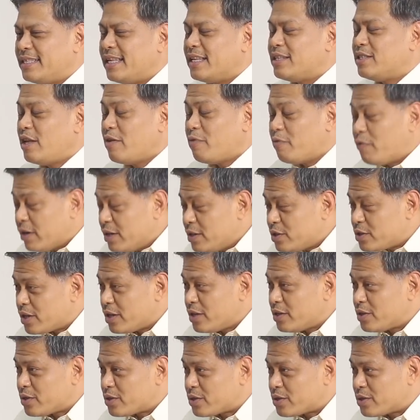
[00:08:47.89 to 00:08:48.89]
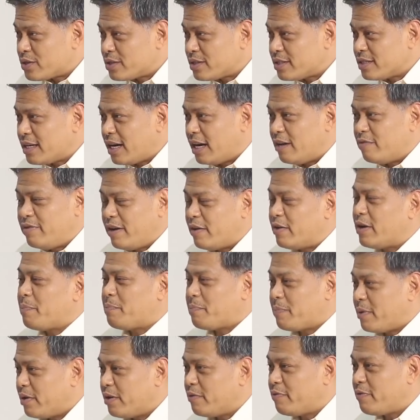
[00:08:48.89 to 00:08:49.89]
differences are very
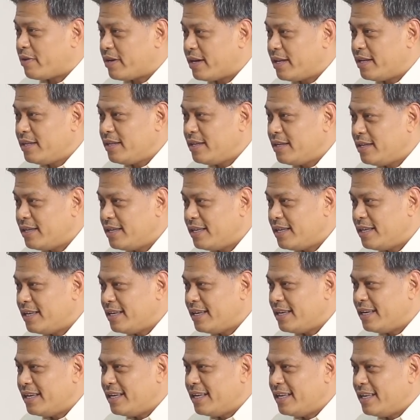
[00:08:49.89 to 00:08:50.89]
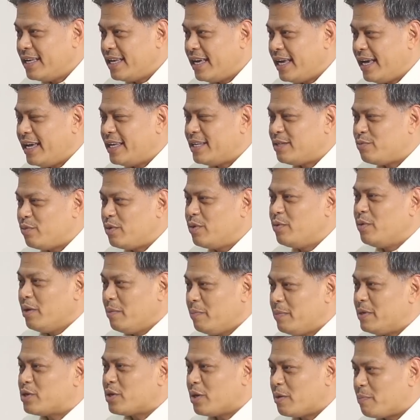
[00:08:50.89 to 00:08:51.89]
peripheral, and we
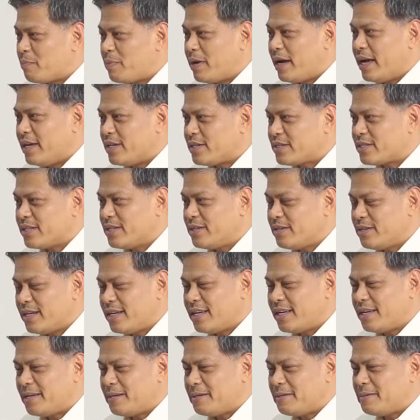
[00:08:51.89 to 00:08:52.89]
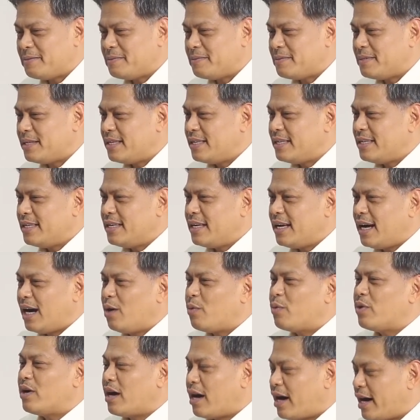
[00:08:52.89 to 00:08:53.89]
will be surprised.
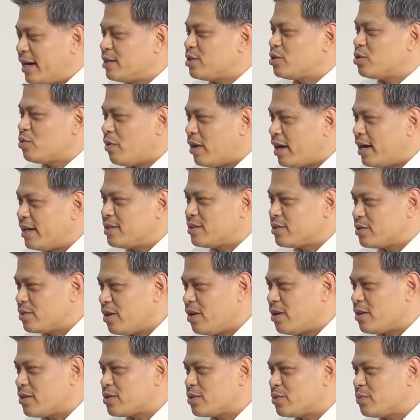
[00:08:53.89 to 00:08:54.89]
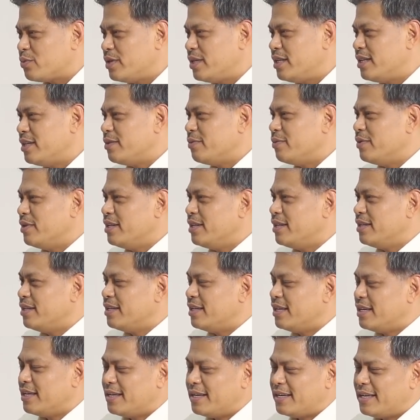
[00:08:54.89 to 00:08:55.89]
Our heart-to-heart talks
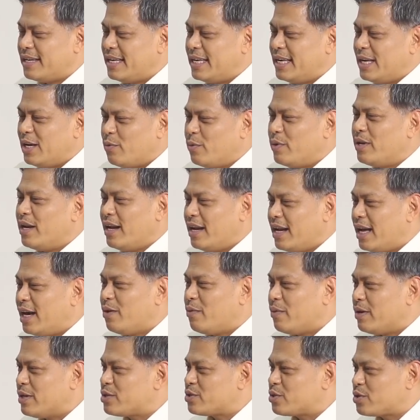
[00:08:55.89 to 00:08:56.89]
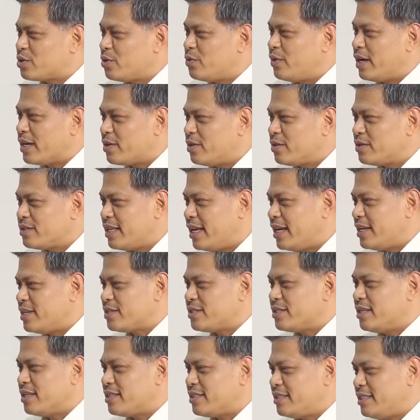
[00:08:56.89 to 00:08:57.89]
will allow us to
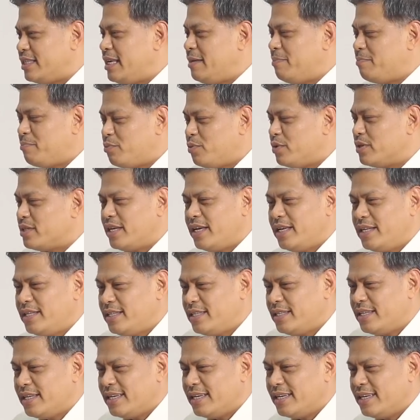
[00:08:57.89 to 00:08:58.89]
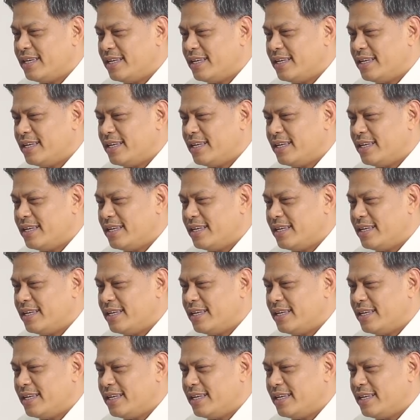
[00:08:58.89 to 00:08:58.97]
recognize that deep within,